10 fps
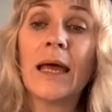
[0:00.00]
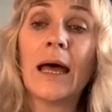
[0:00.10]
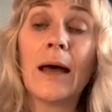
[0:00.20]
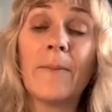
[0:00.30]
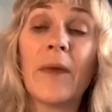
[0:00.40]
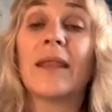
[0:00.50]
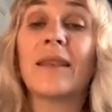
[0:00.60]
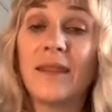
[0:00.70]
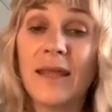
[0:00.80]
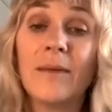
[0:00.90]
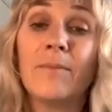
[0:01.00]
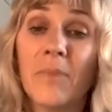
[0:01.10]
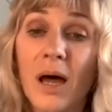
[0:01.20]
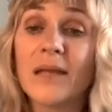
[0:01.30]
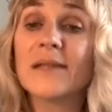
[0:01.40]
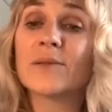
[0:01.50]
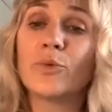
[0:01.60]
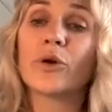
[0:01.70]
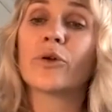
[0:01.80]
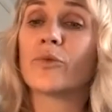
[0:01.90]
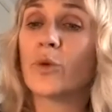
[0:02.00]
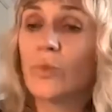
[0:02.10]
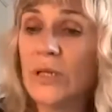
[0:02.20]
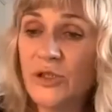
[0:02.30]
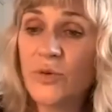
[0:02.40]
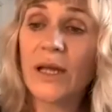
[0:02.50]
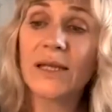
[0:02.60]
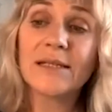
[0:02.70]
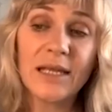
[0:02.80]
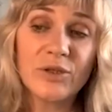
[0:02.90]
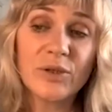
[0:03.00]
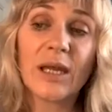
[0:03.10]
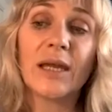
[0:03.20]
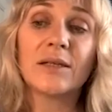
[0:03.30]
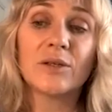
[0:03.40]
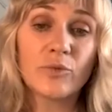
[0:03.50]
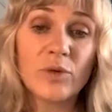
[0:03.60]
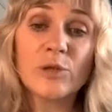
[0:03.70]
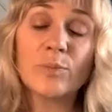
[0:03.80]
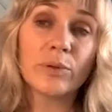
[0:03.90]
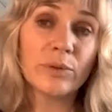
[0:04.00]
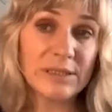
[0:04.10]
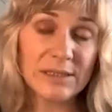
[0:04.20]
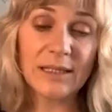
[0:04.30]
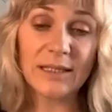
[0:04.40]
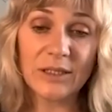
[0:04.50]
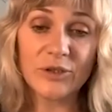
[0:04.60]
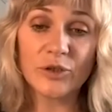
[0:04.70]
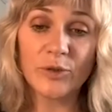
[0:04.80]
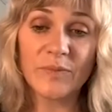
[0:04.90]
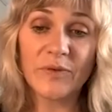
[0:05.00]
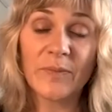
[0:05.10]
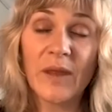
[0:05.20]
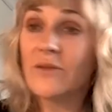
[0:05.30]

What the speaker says: and their miners and workers were retrained, educated, redeployed to clean jobs.